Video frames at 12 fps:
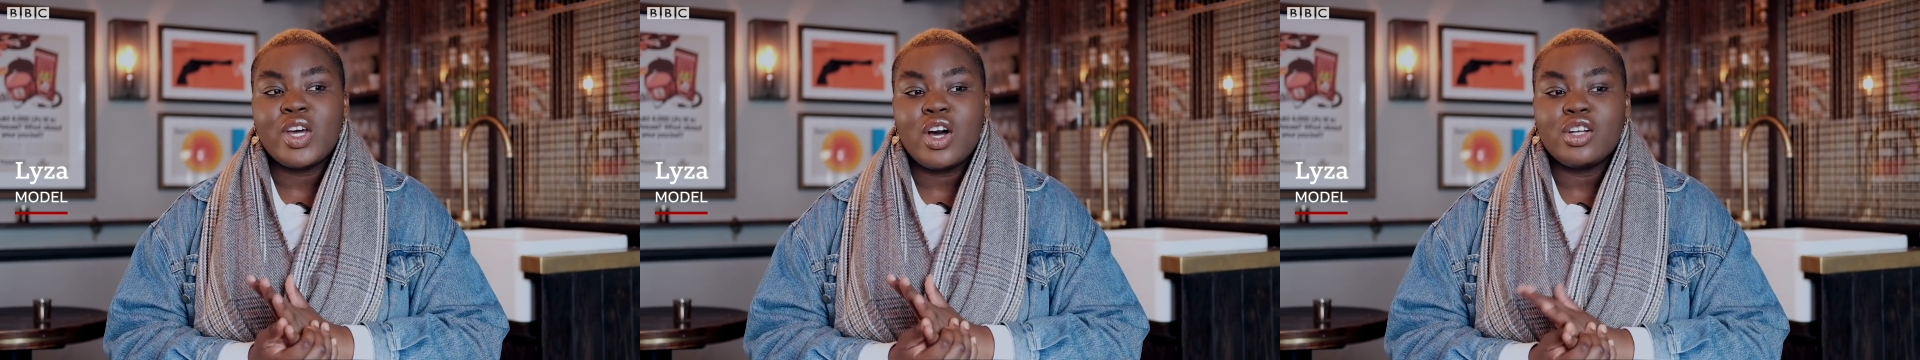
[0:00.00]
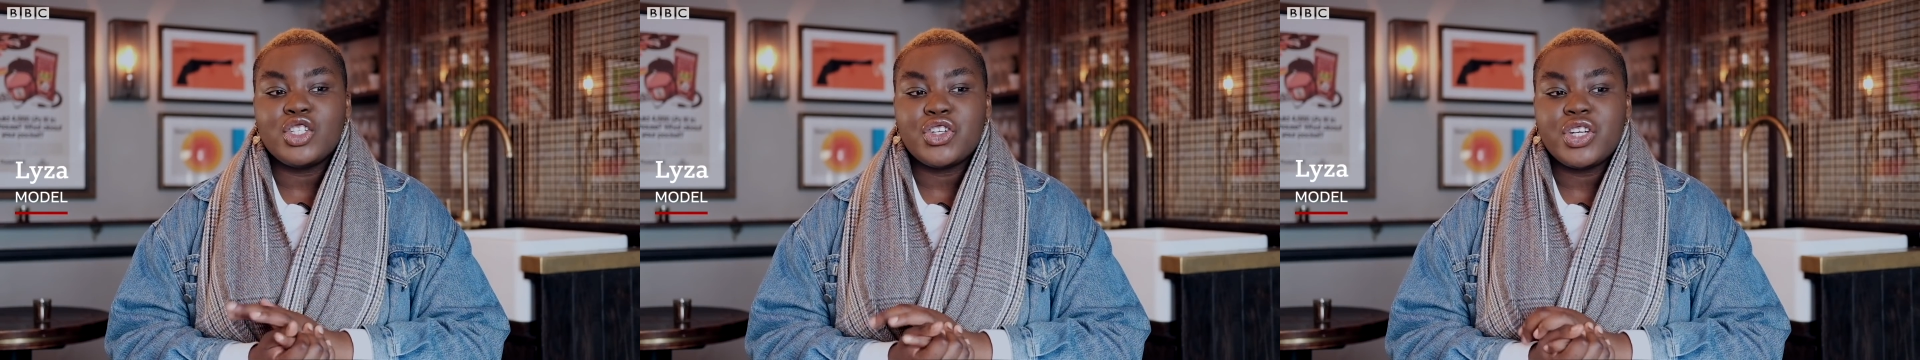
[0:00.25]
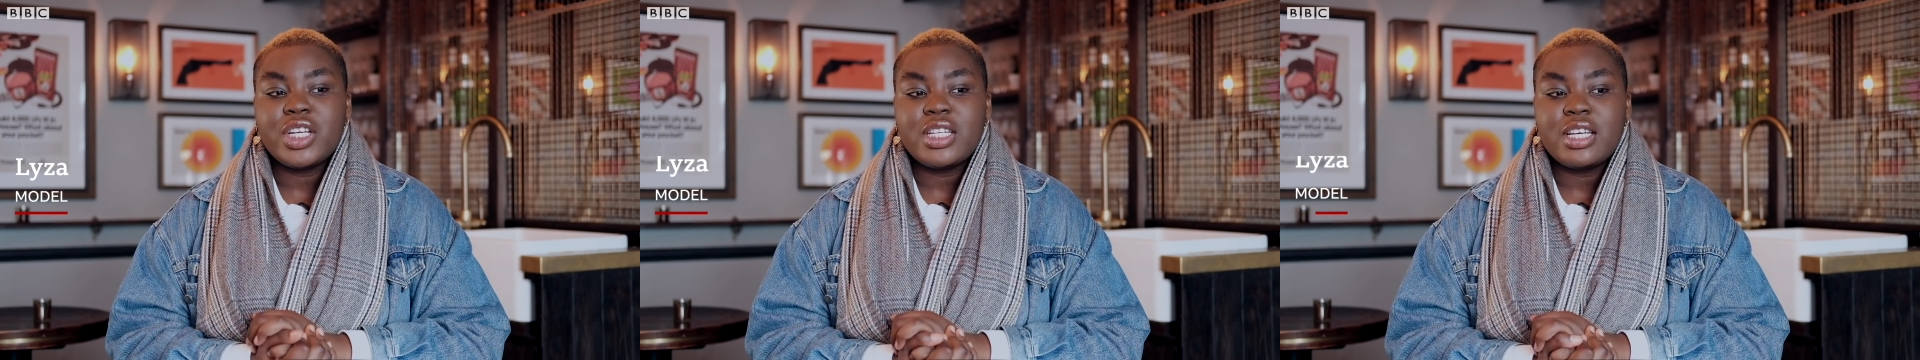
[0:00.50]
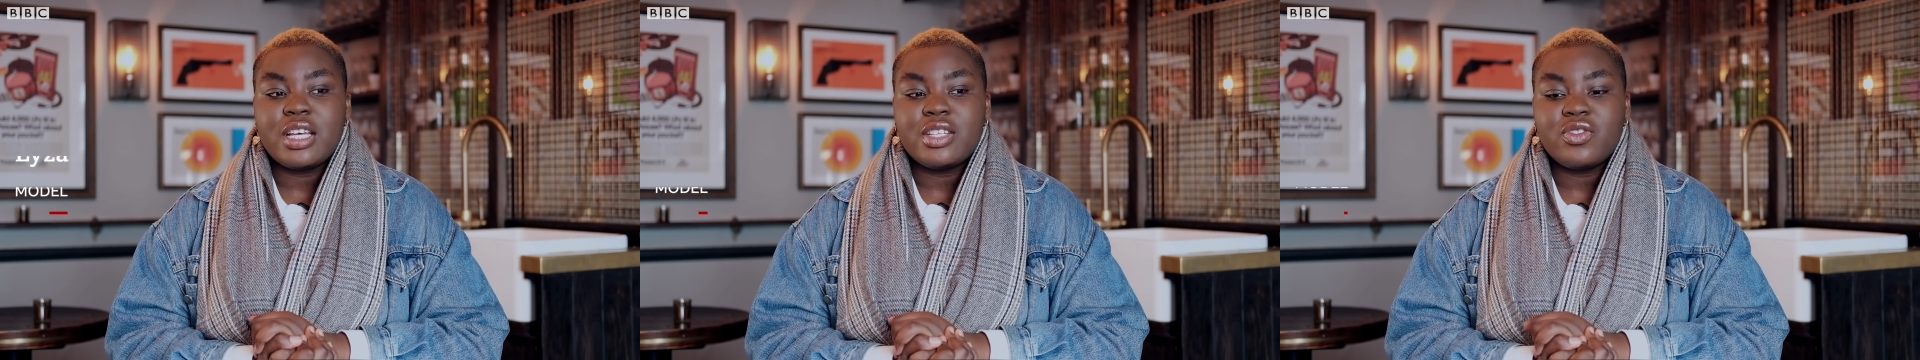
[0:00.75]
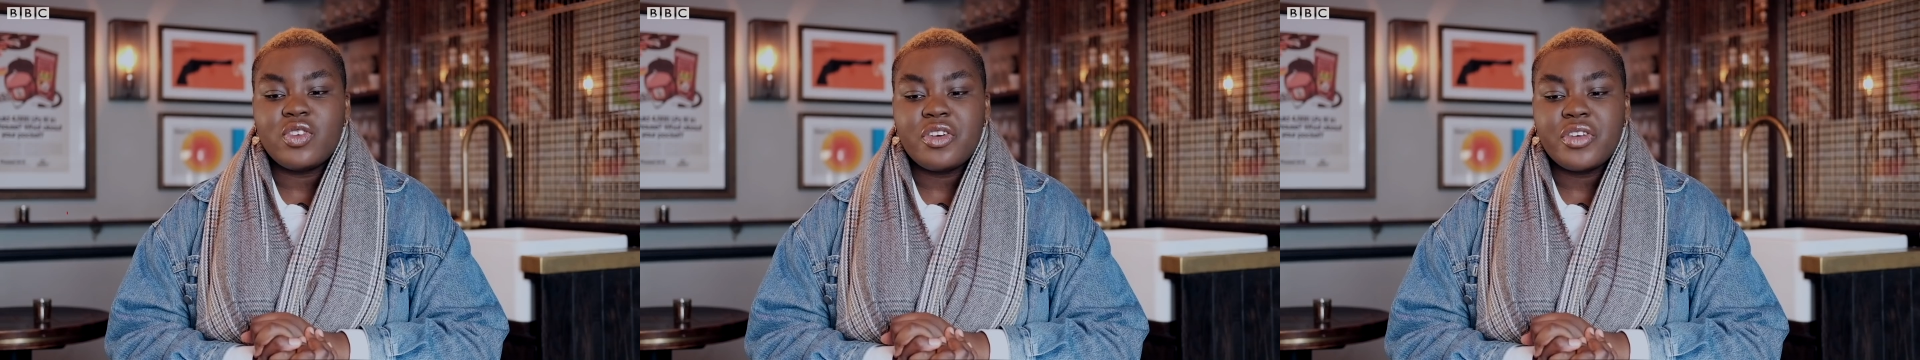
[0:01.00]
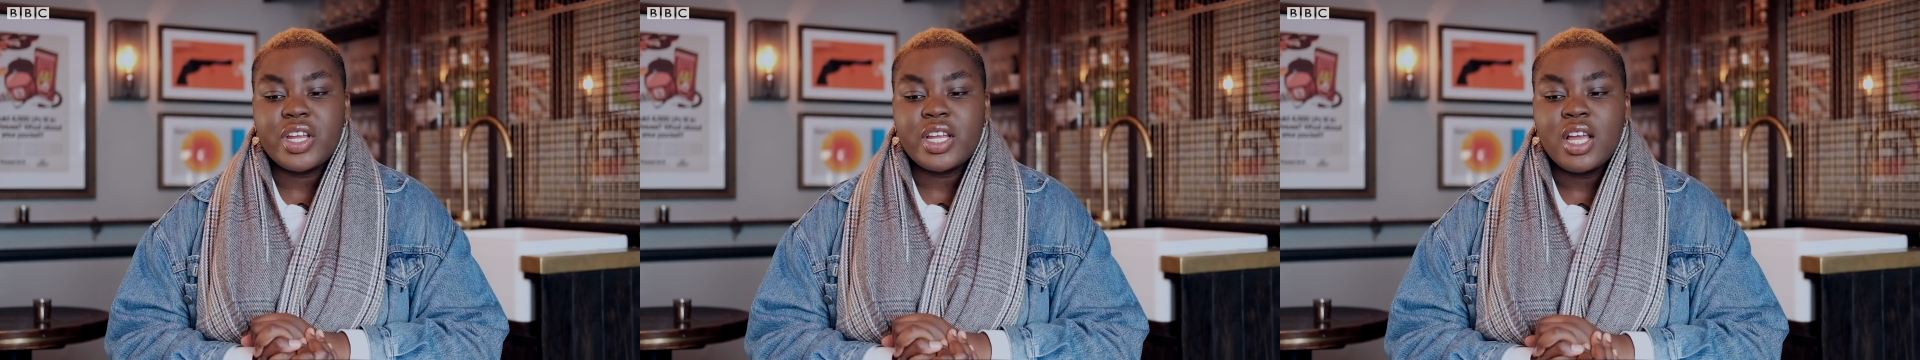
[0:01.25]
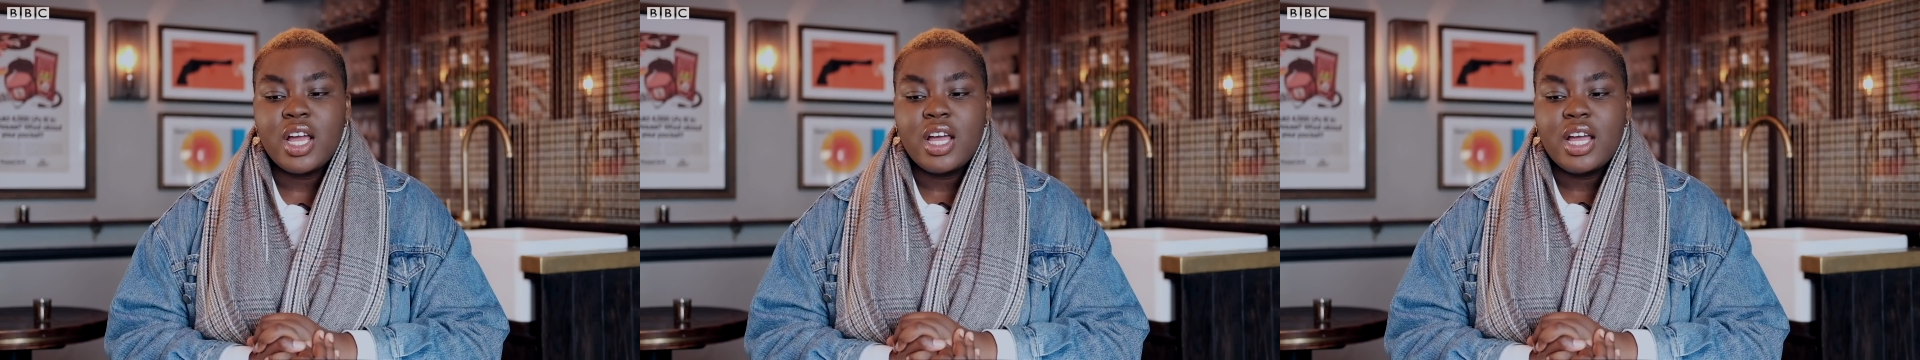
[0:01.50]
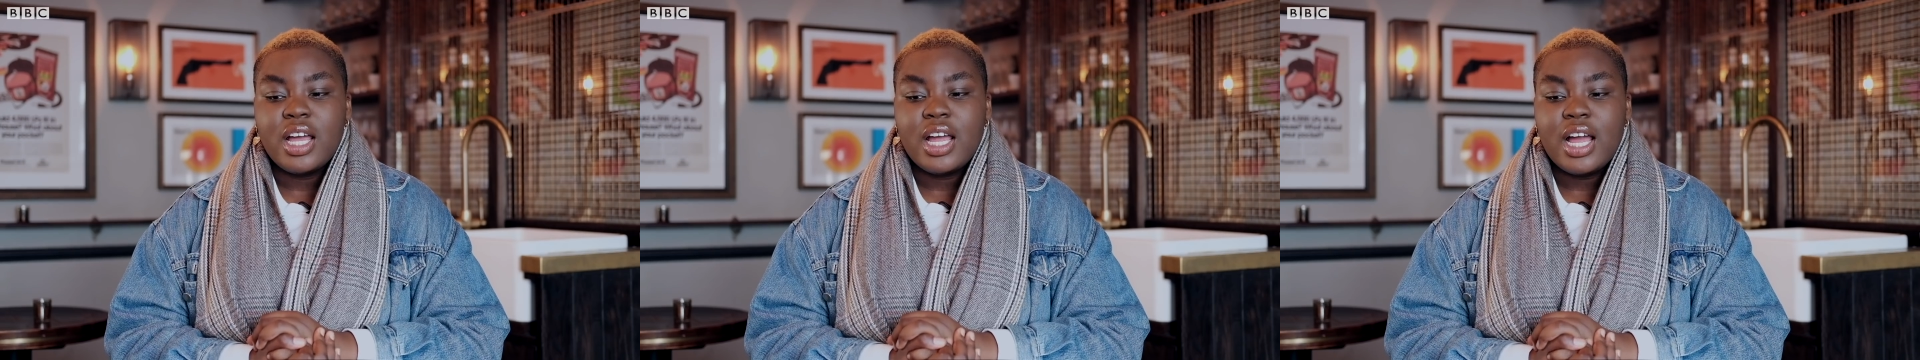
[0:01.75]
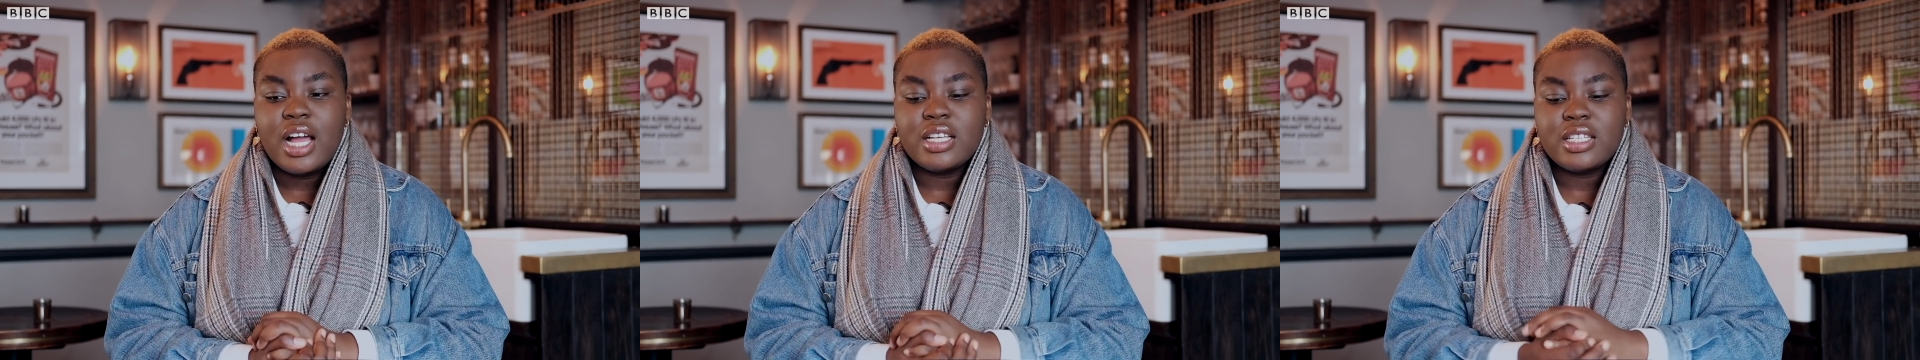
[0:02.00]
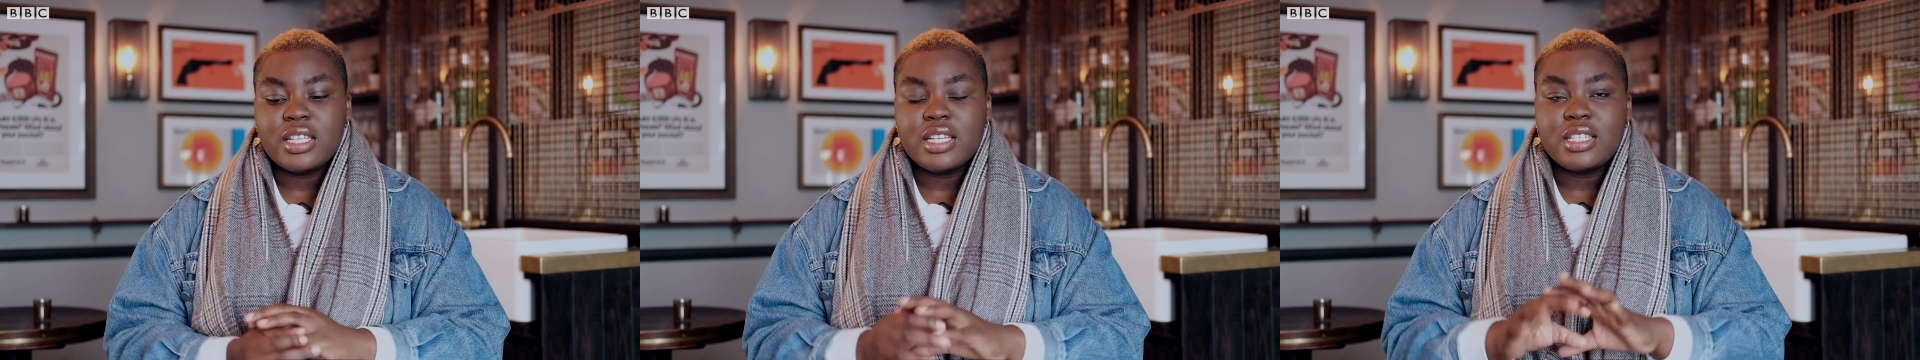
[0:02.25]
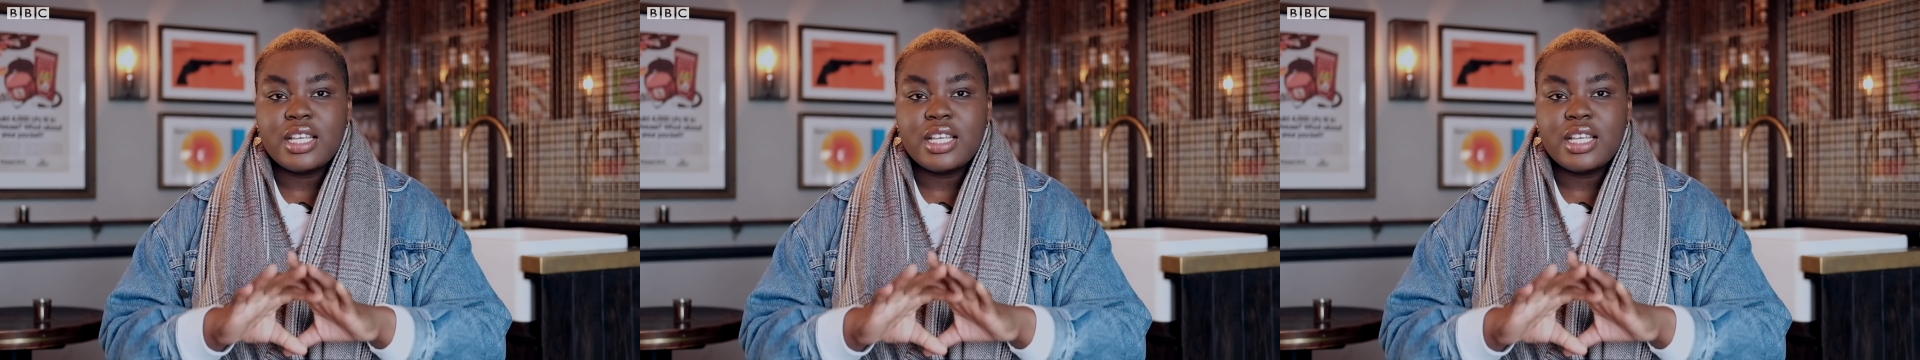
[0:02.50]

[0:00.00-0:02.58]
are treated as very, are seen as